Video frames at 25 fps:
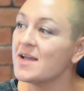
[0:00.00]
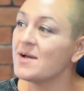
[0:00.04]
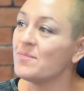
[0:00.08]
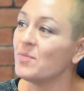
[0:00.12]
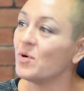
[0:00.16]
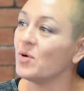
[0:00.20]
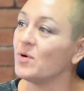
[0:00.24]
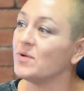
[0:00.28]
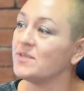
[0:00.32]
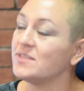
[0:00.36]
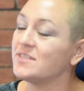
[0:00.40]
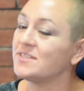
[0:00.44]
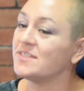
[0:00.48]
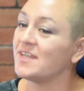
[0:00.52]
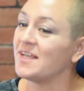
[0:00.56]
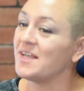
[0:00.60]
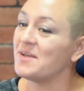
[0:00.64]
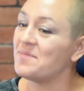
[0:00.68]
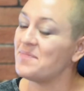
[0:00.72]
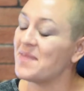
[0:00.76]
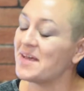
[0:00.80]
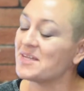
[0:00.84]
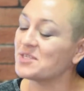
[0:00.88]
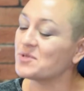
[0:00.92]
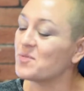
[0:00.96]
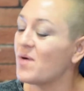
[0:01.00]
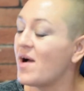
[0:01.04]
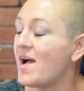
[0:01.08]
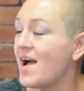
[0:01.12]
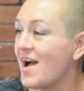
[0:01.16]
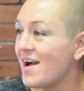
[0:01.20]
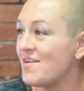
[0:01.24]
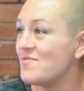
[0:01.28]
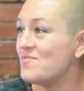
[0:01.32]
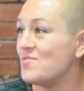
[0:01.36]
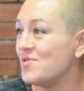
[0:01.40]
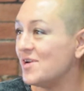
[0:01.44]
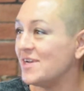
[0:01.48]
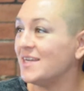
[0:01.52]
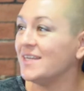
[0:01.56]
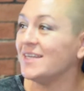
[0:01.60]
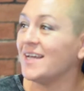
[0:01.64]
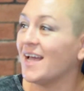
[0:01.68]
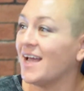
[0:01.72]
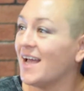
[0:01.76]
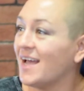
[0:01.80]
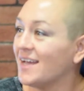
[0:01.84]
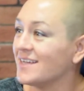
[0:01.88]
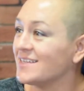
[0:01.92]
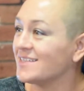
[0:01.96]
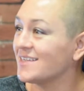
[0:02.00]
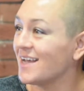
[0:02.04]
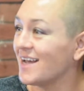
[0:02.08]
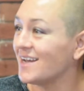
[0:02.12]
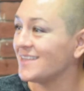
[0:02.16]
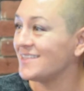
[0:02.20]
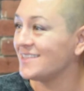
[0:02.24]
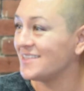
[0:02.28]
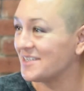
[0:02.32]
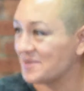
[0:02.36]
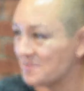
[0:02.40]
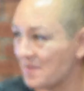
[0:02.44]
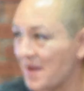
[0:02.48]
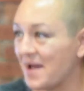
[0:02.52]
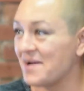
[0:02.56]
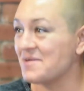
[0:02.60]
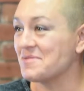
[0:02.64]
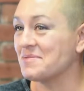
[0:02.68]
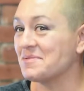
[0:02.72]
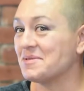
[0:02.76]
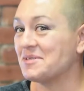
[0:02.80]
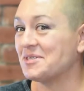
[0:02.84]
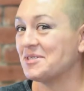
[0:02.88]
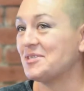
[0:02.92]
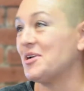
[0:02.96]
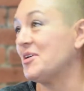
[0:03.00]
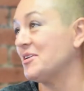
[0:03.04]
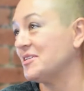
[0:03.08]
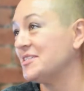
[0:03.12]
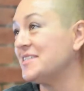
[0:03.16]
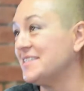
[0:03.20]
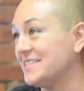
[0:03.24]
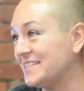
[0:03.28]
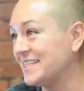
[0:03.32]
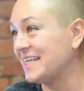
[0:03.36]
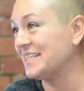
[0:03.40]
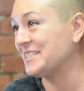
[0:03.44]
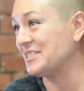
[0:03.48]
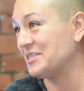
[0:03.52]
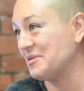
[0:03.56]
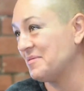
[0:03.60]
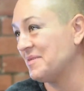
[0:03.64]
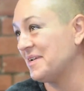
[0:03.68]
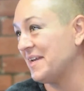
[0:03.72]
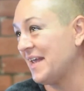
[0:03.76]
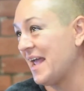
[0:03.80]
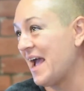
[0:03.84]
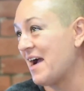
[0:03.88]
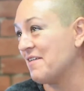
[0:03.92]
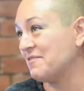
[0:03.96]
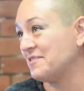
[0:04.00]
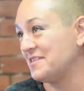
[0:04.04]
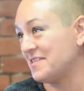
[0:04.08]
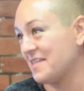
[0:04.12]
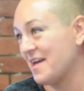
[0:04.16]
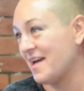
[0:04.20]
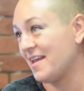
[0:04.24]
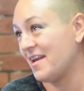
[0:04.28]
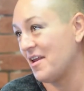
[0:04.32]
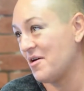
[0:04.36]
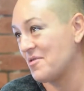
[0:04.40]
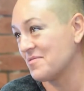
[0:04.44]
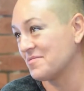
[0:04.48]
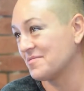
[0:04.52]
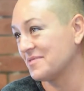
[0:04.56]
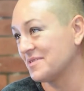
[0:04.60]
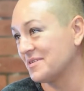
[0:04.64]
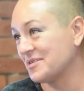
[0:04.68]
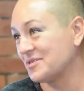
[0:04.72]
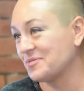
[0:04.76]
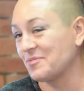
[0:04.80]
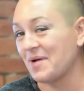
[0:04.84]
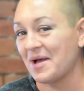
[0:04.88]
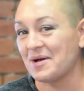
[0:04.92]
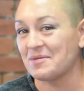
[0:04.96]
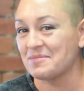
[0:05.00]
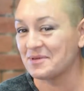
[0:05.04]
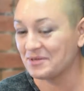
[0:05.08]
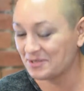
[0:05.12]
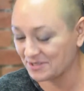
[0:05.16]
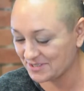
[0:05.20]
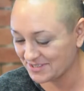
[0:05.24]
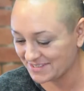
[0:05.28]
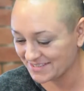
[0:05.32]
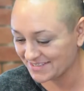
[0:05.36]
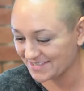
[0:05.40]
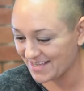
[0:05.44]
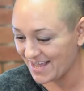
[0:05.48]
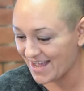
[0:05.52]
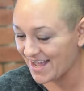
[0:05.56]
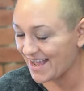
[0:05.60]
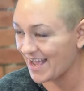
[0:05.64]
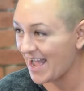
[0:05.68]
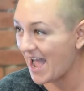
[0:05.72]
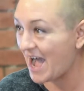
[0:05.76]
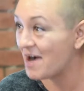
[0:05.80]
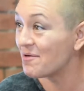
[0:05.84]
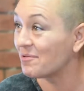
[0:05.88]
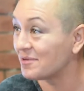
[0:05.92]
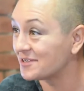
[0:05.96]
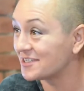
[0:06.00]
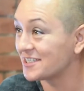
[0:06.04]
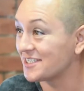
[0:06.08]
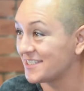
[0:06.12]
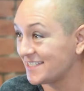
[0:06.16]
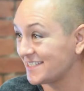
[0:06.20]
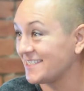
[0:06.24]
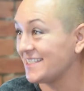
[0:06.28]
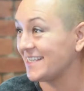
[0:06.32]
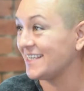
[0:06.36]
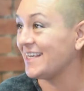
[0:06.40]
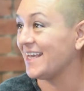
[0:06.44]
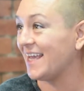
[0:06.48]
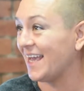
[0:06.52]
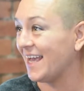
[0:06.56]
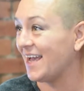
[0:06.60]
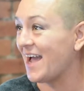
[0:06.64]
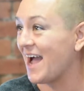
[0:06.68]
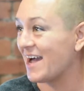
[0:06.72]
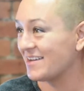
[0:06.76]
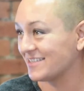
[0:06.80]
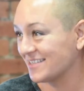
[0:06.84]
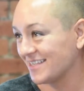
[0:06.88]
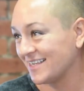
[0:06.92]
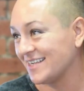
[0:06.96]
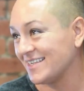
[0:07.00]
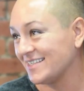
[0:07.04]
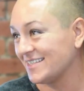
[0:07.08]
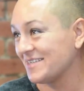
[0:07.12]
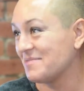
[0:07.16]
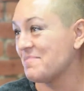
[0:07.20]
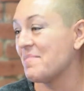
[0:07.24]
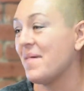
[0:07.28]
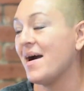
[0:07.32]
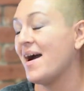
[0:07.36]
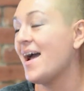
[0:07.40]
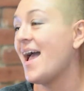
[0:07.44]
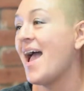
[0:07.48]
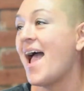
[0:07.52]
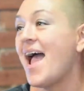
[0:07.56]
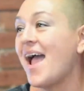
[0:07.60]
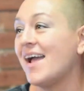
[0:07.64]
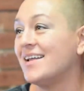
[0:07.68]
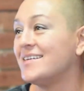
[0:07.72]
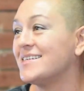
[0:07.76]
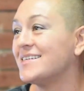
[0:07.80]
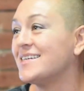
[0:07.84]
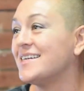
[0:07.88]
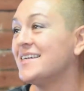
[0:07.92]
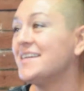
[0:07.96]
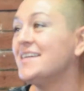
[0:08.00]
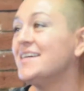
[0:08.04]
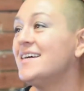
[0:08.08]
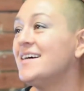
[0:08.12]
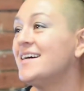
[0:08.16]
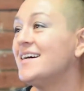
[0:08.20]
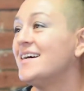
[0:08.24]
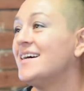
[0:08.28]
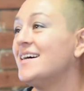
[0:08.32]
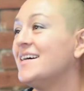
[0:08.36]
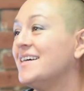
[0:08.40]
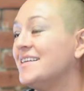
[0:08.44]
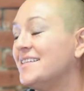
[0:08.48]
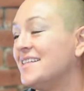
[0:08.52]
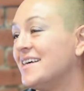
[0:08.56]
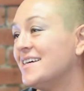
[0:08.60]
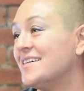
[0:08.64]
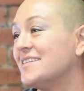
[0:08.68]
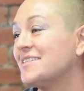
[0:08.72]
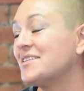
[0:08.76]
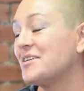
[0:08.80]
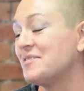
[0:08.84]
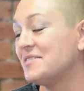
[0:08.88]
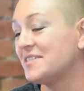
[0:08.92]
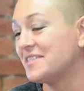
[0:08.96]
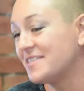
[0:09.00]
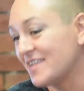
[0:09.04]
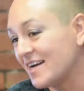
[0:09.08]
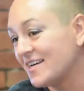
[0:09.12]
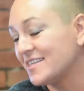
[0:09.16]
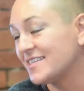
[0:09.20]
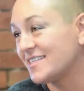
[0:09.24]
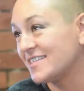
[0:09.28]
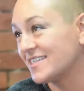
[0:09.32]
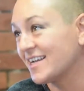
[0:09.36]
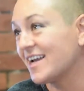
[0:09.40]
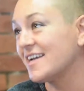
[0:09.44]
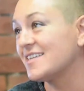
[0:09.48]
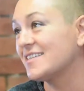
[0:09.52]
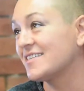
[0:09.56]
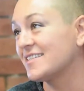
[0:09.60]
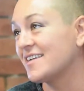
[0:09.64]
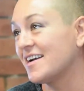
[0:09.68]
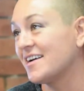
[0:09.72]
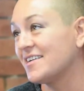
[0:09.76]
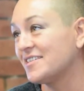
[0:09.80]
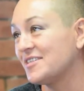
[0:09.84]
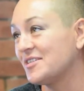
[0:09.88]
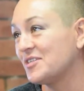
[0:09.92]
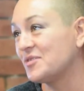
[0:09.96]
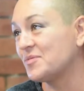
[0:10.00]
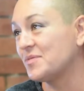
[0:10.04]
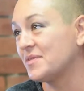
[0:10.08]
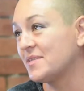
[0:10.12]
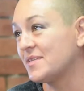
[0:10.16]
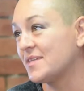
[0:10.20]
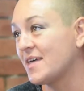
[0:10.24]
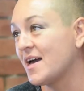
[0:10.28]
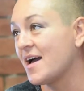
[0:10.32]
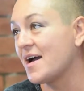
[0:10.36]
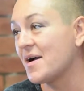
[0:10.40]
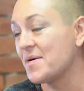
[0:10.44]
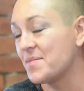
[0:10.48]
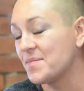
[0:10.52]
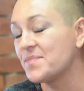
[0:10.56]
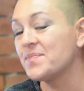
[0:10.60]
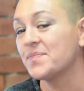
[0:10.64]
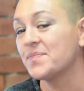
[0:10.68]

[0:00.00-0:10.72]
But that's why I really get excited about starting tattooing it after that long as well, because it's like I want to see it as it is in my head, and so it's nice to get started with that.